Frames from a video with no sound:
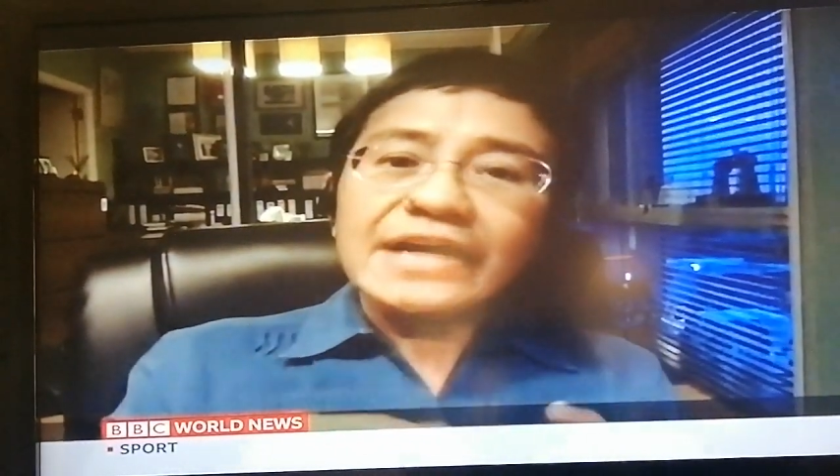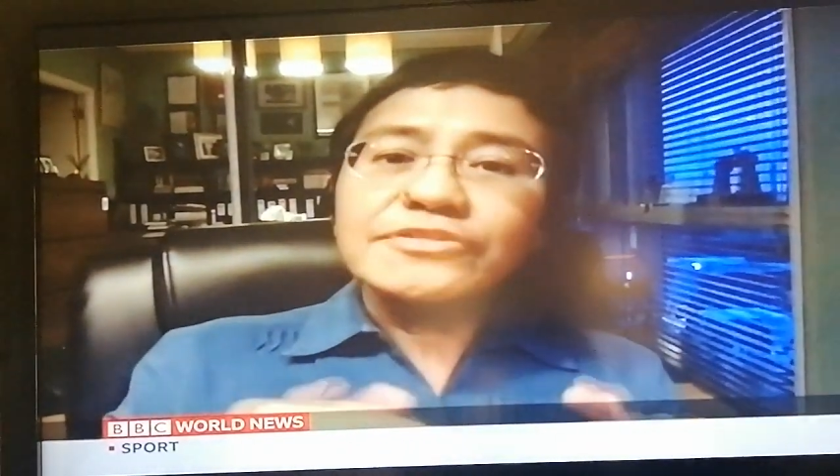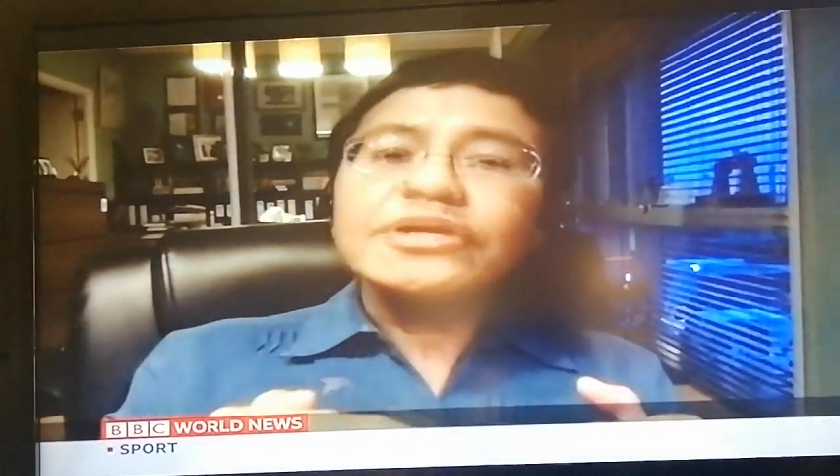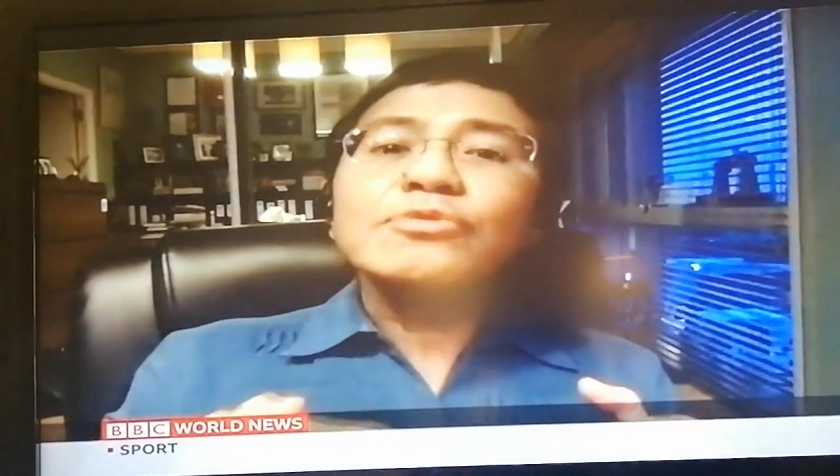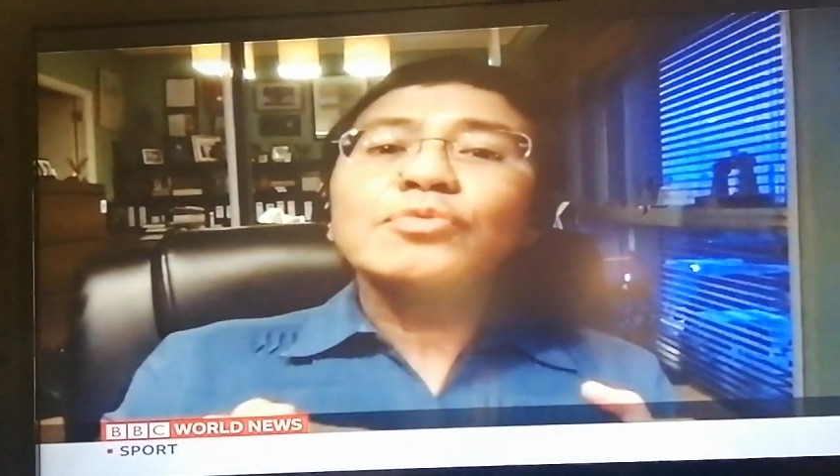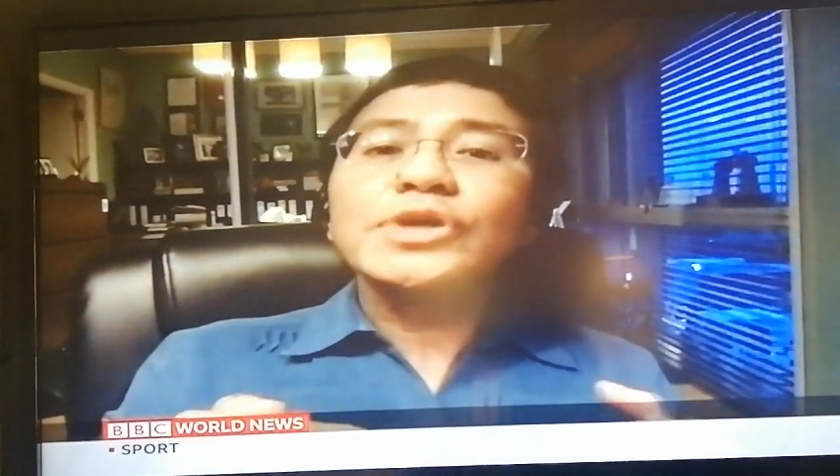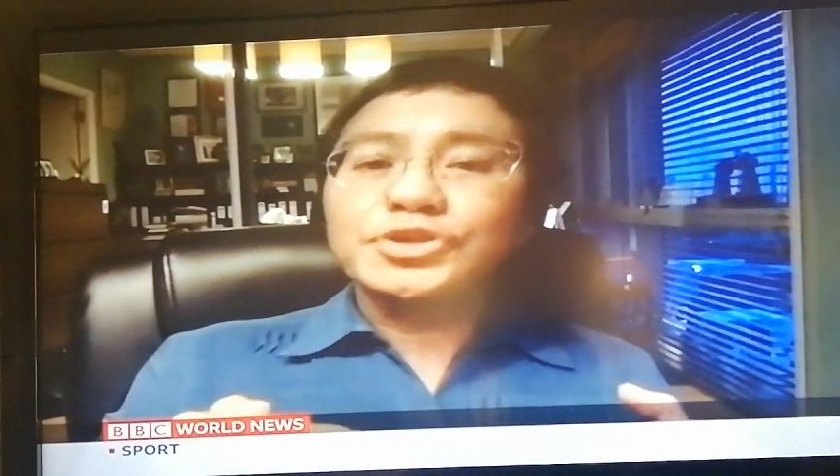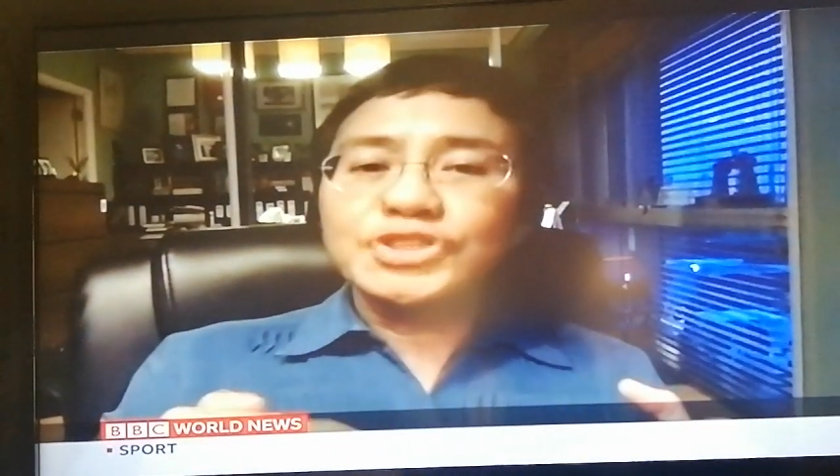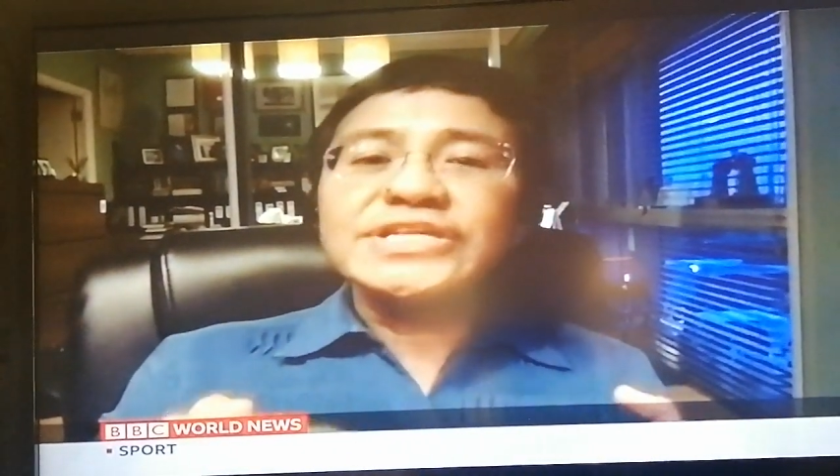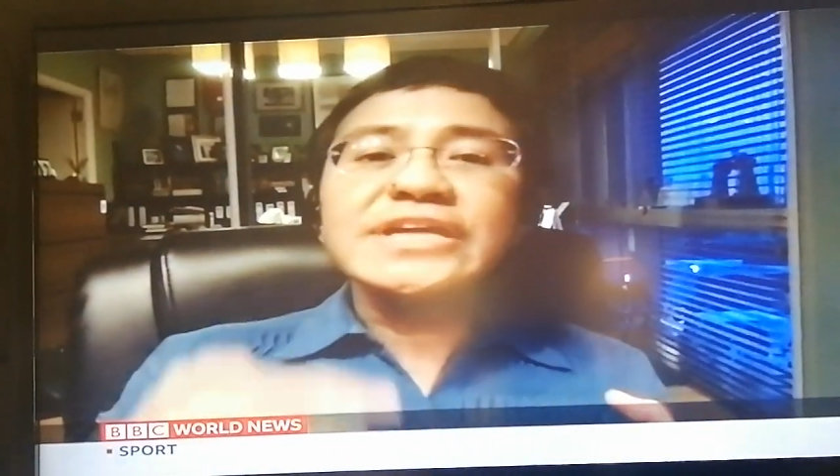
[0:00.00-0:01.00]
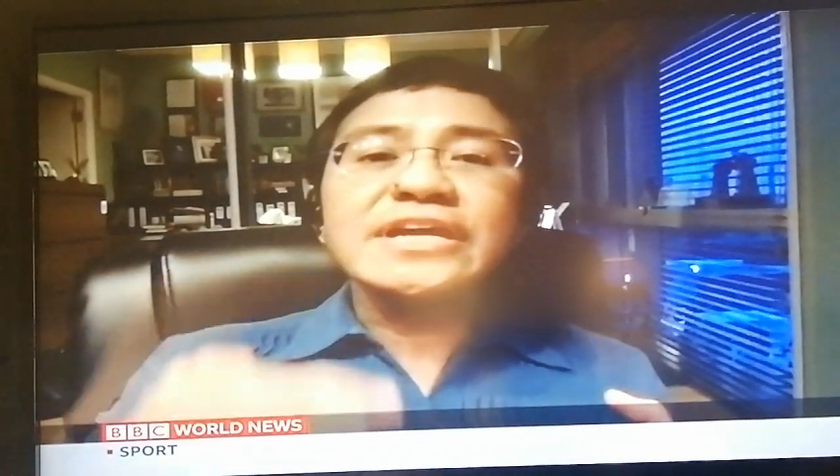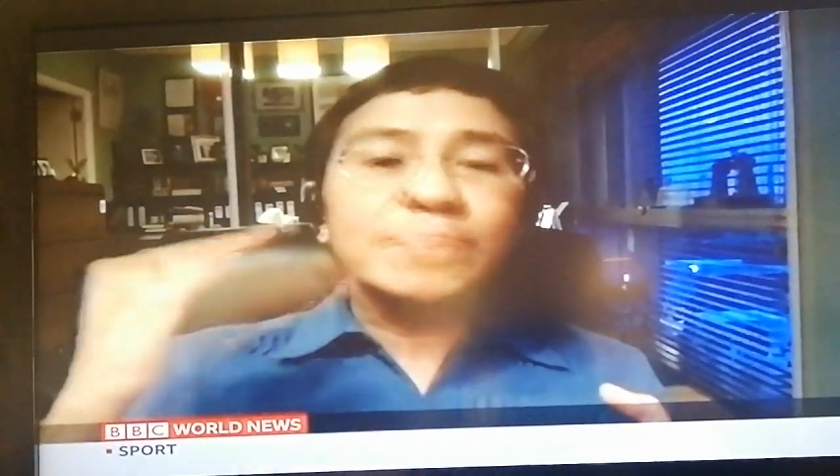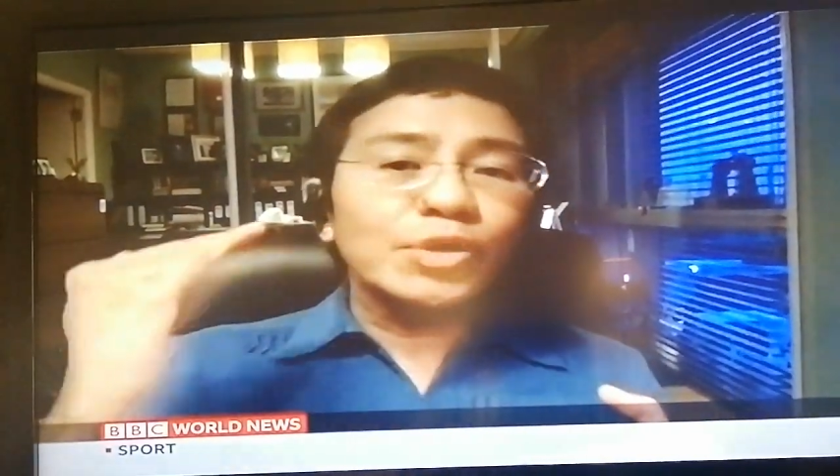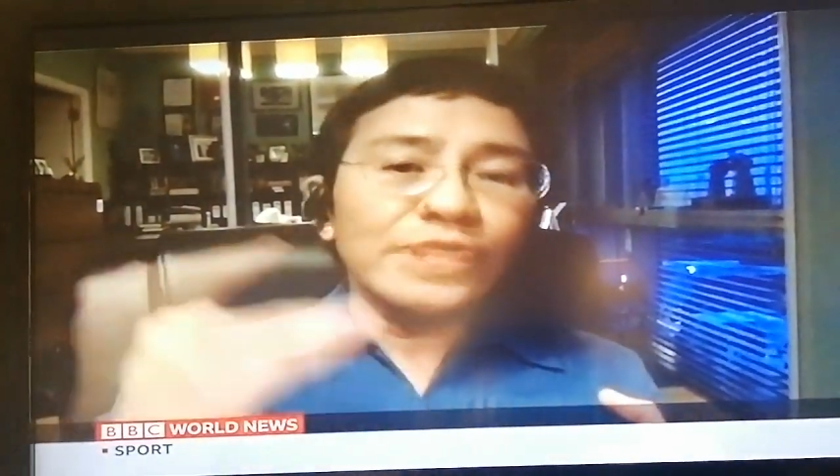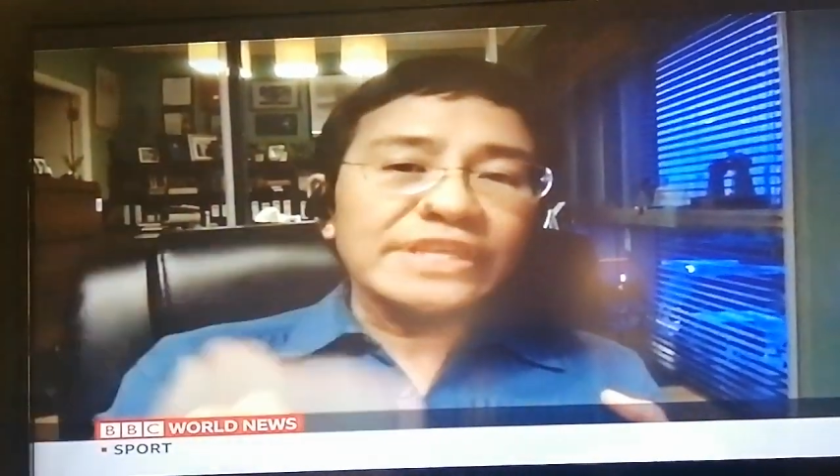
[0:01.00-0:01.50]
I think what you're
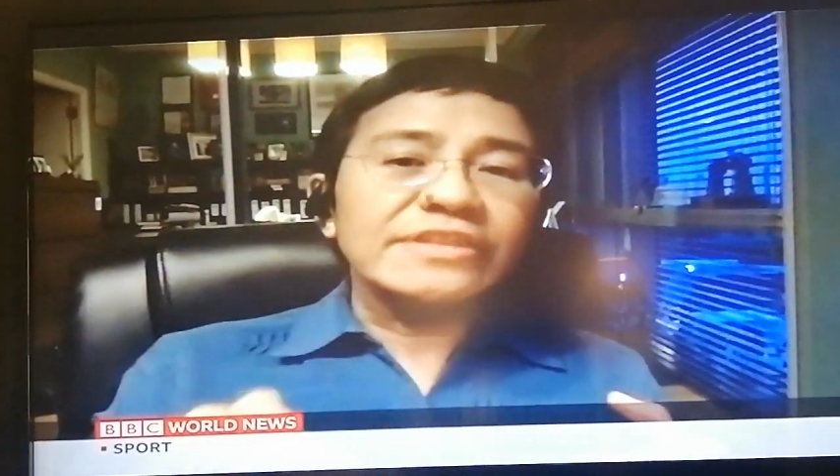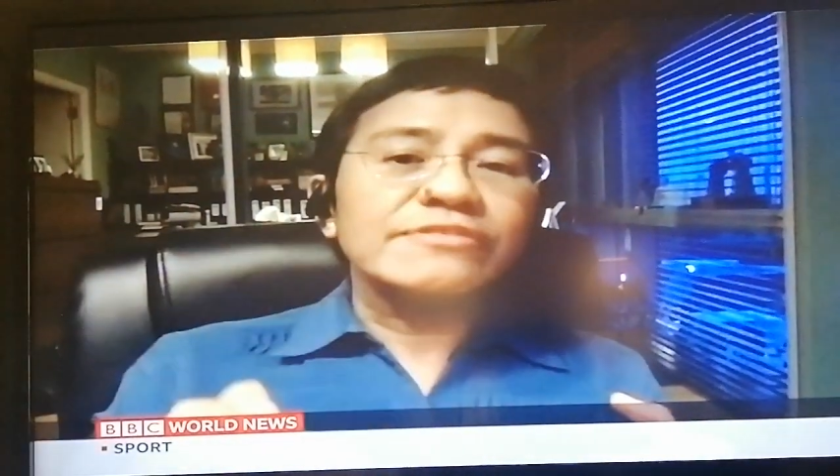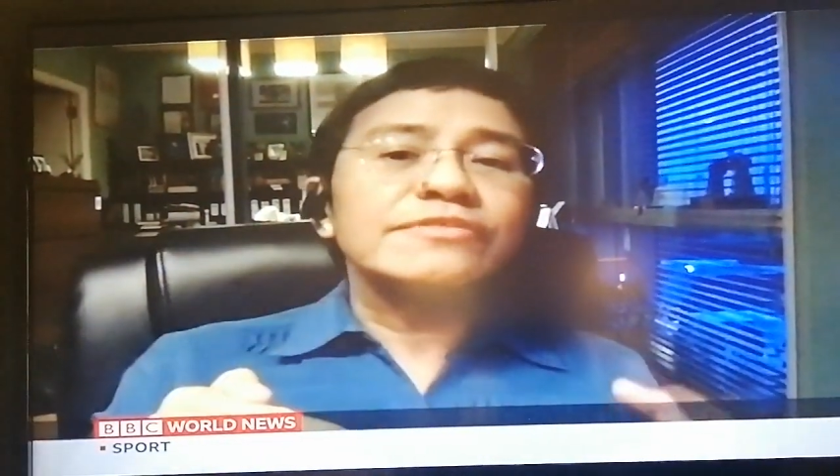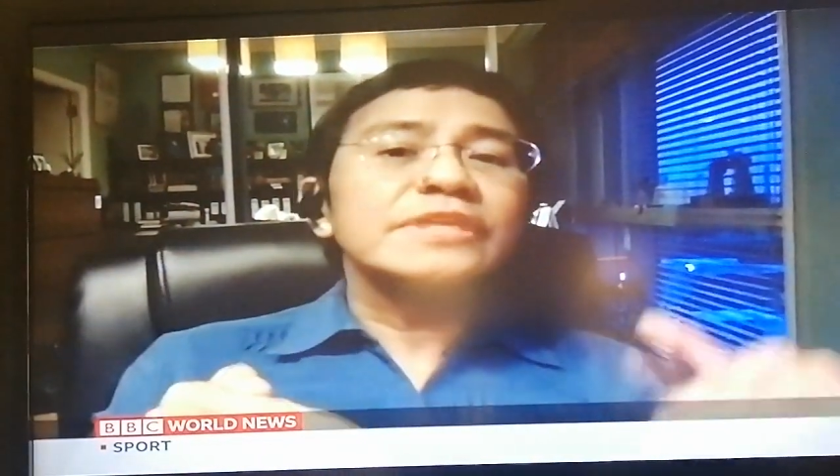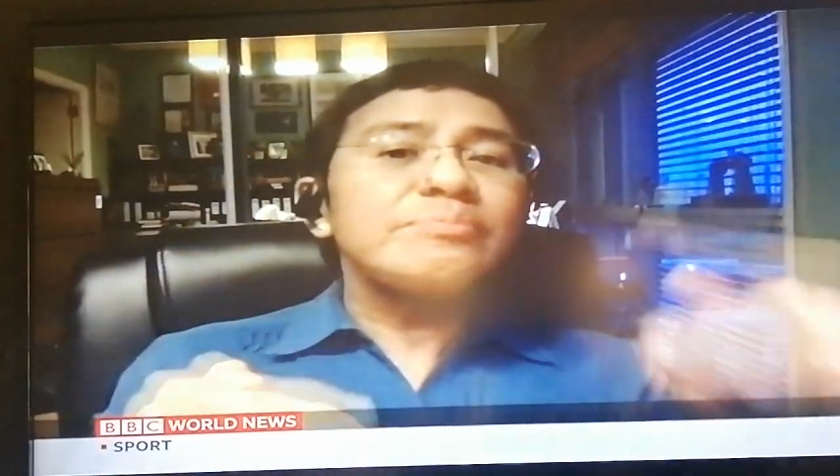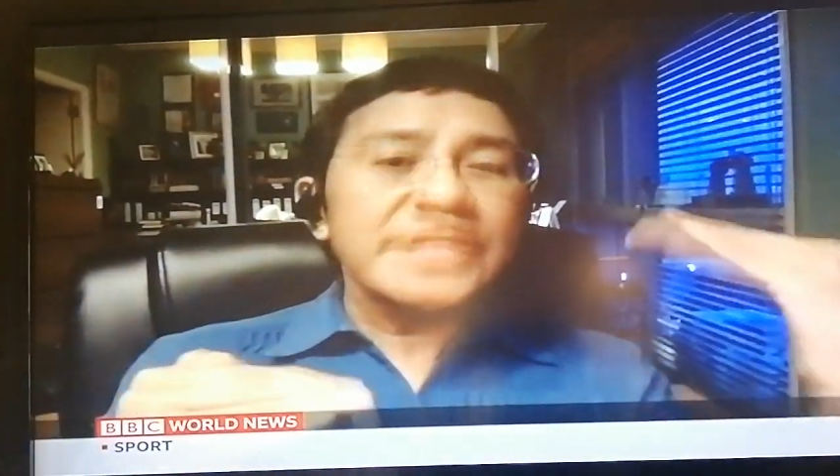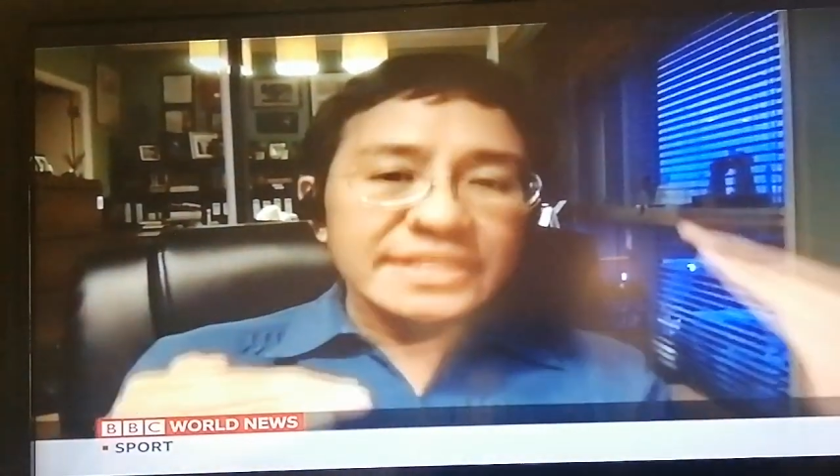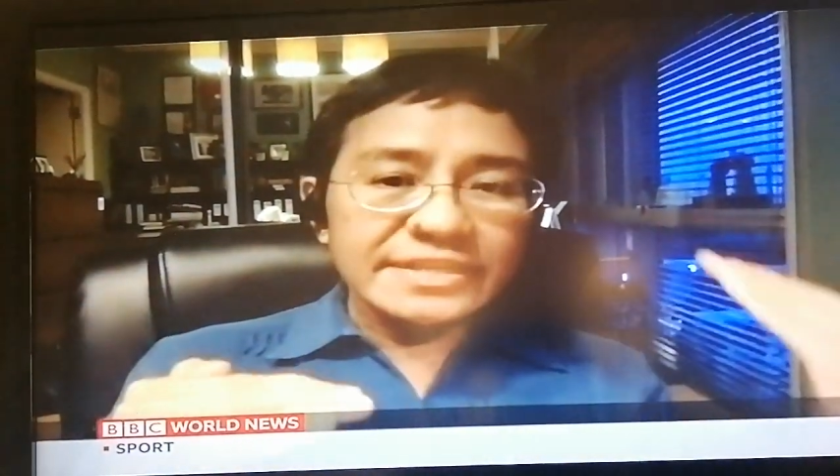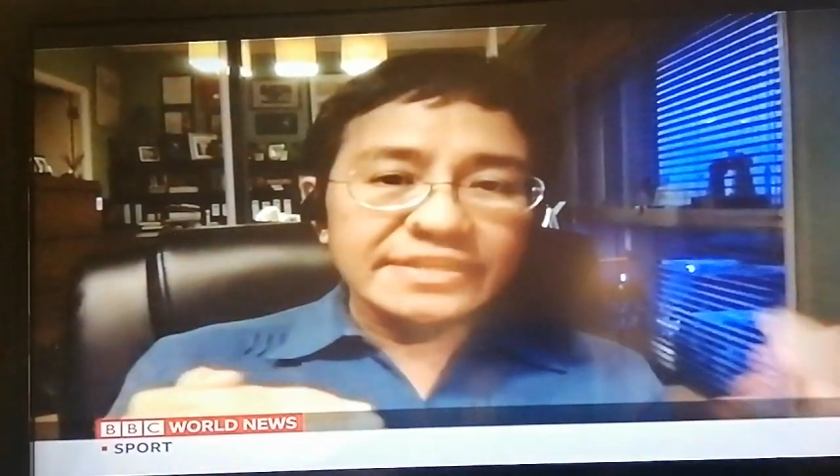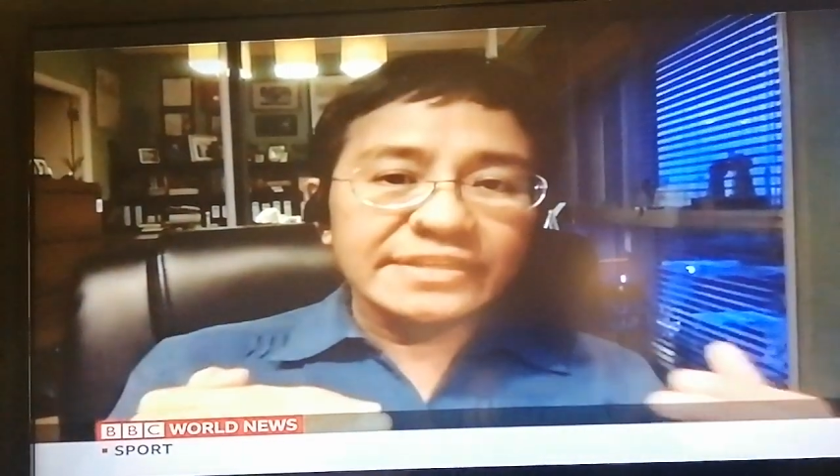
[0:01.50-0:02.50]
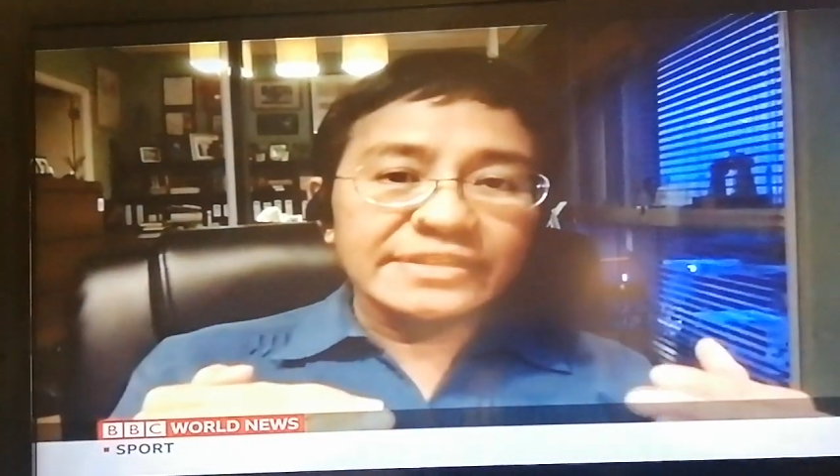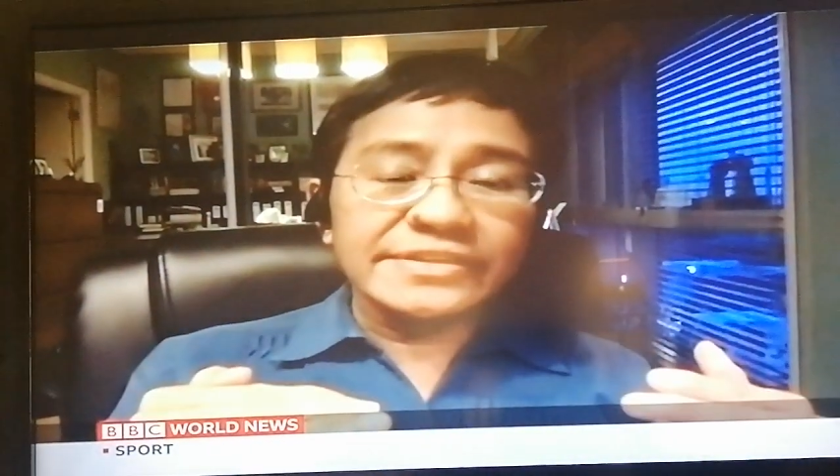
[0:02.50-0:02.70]
seeing both in the Philippines and in